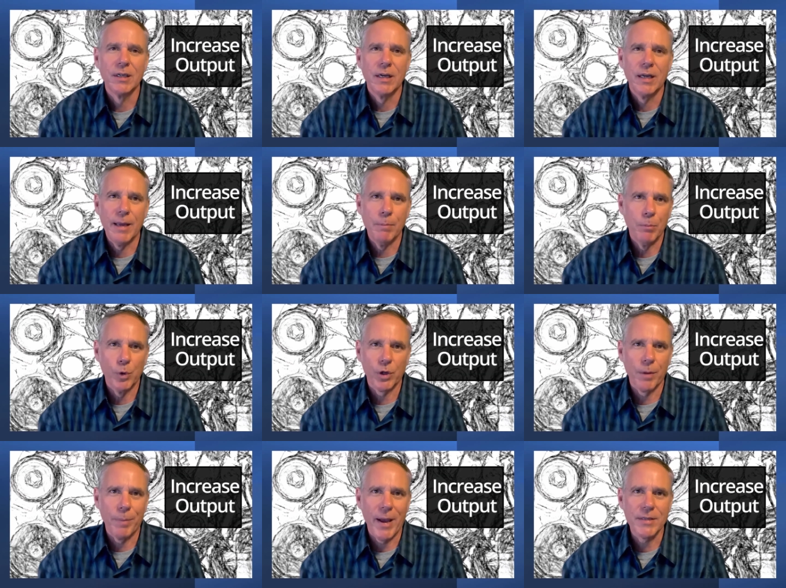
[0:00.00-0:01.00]
and more
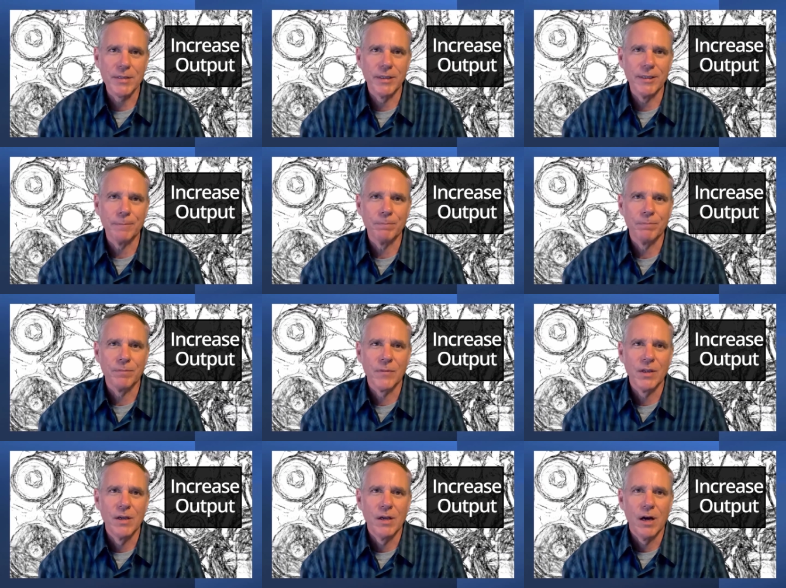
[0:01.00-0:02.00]
capacity.
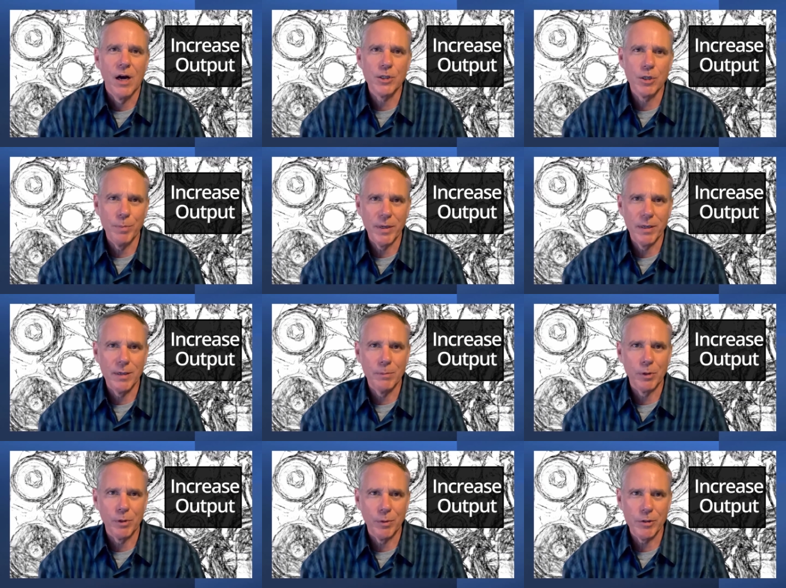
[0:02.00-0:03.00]
Also, being able
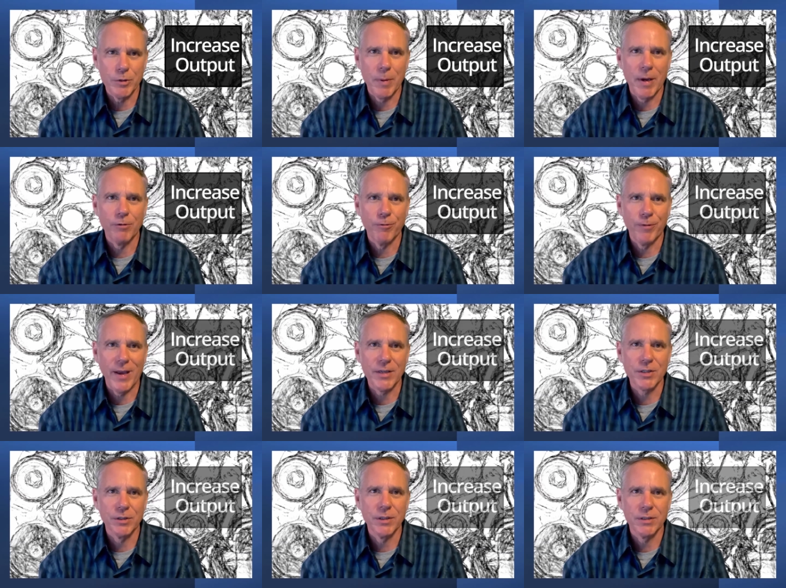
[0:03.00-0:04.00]
to respond
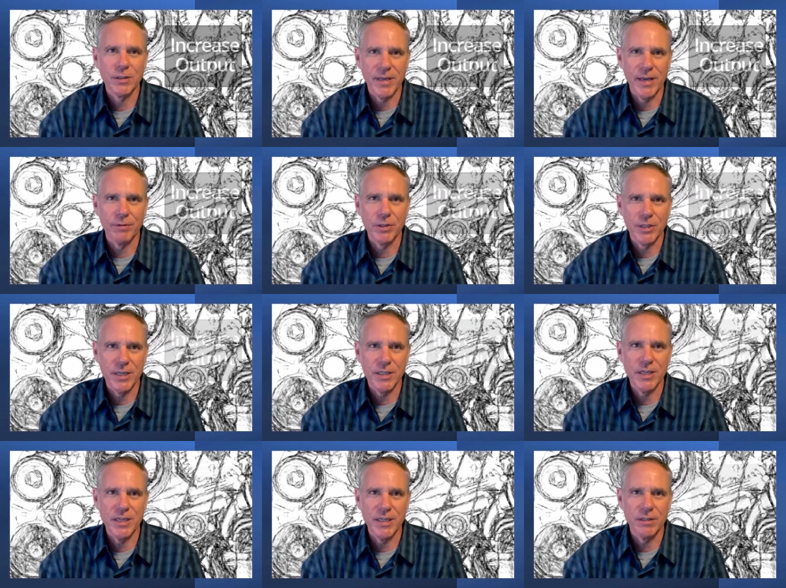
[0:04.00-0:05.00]
faster to the
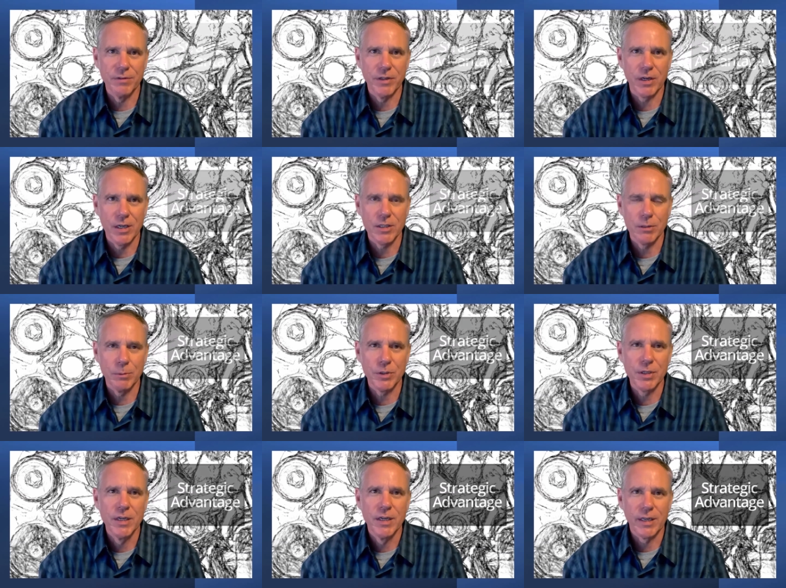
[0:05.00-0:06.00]
ever-changing needs of your
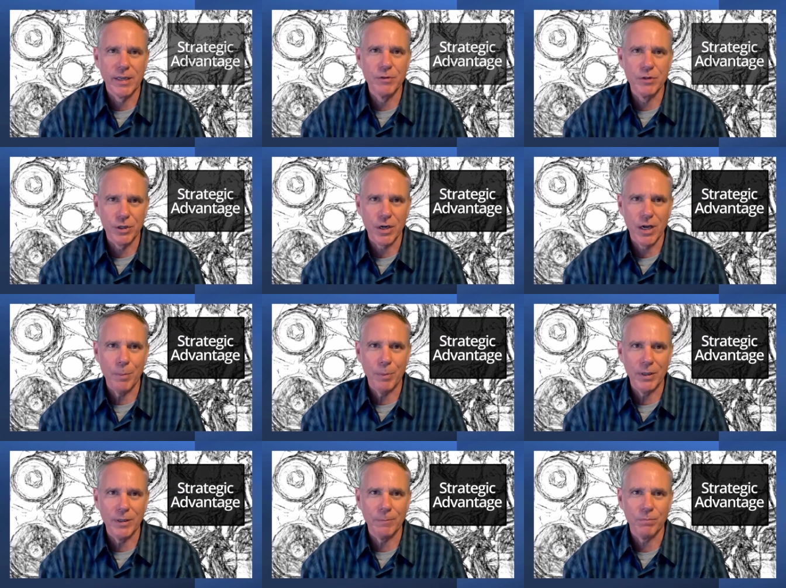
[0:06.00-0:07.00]
customers gives your
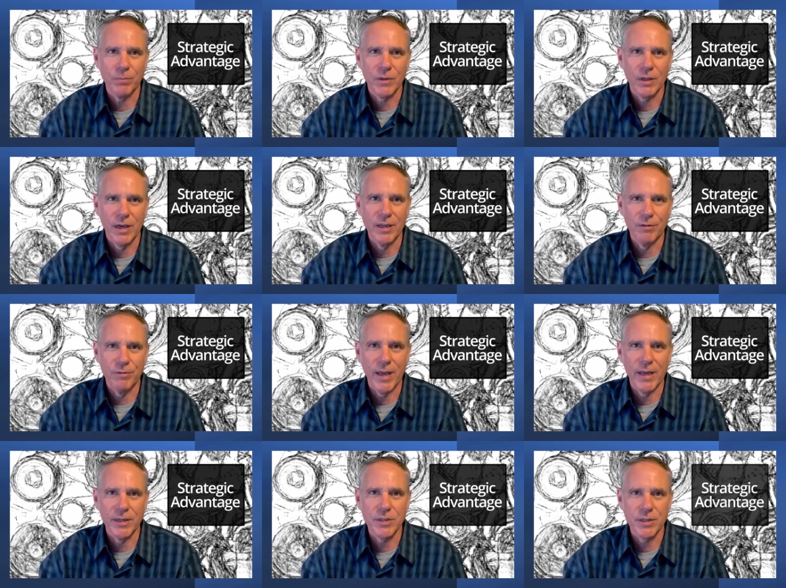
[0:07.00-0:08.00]
company an
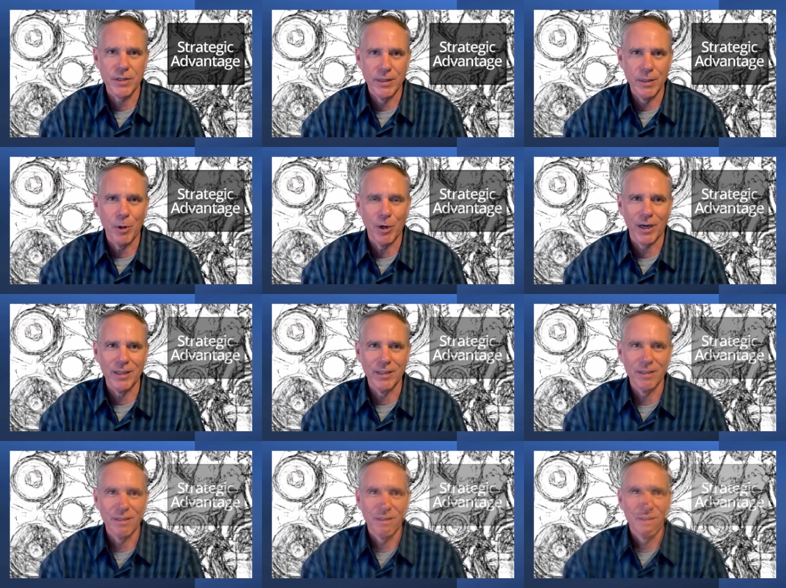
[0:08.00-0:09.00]
advantage in the market.
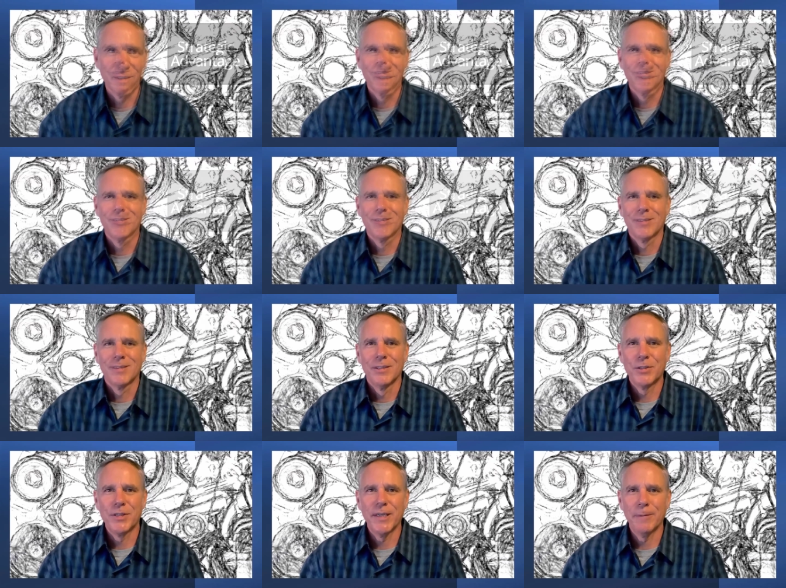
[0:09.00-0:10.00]
You
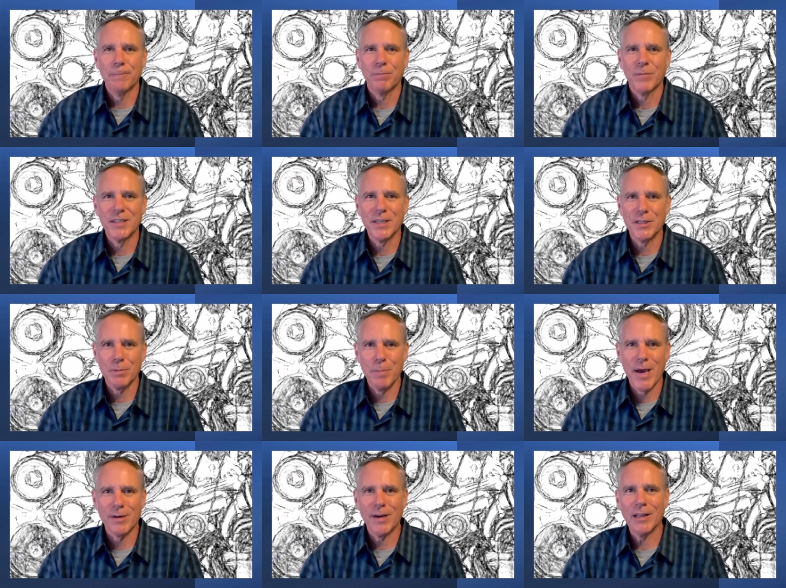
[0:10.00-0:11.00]
see, it doesn't
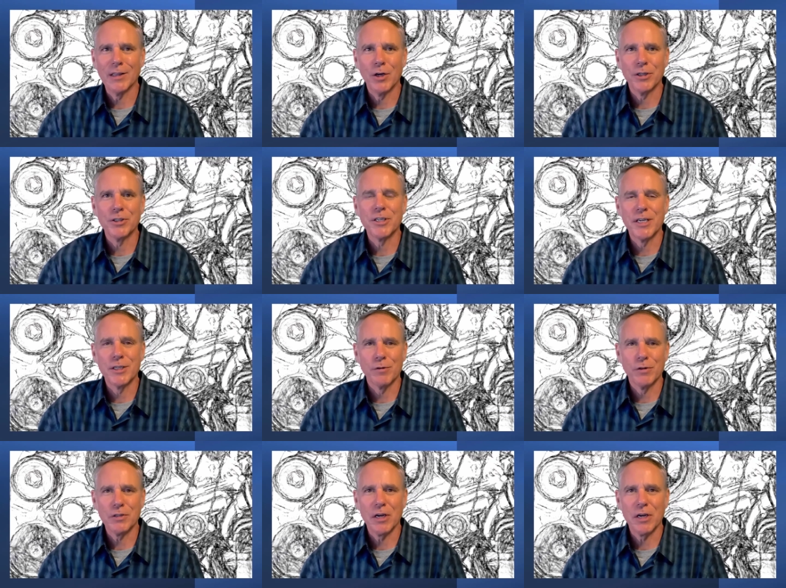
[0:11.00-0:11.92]
matter how long your changeovers